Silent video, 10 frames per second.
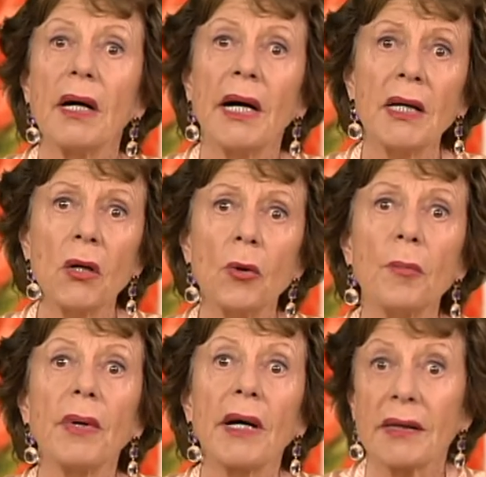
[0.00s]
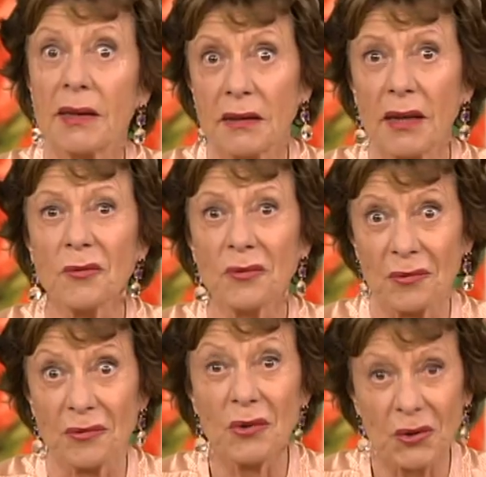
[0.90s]
I hope I can count
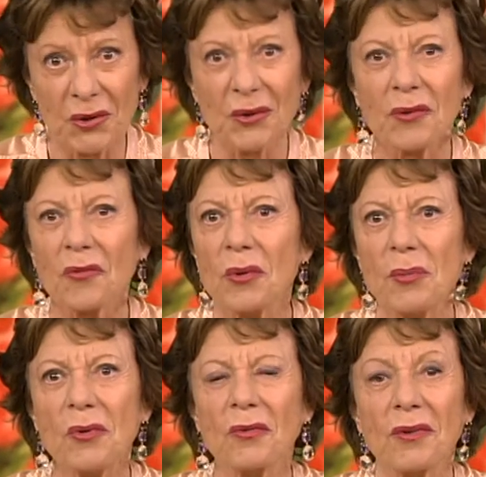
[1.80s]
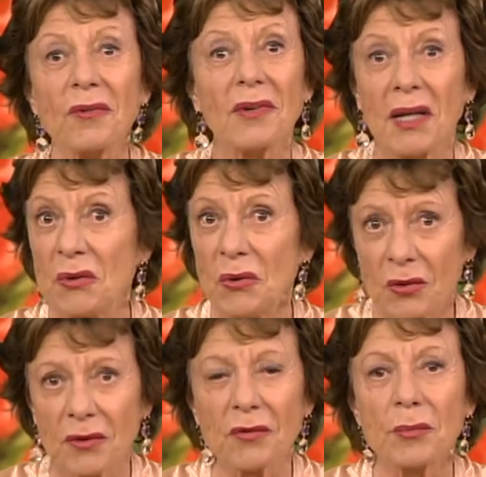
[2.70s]
on your contributions and
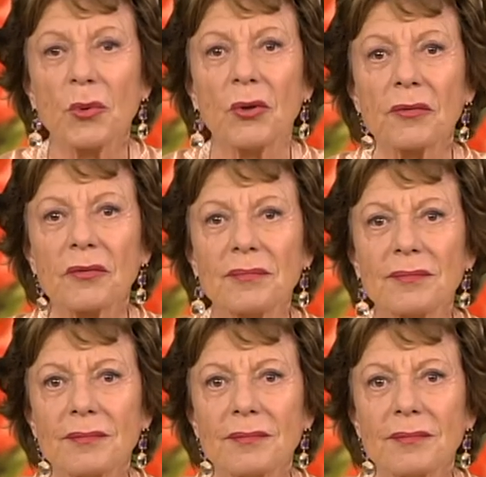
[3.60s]
your support.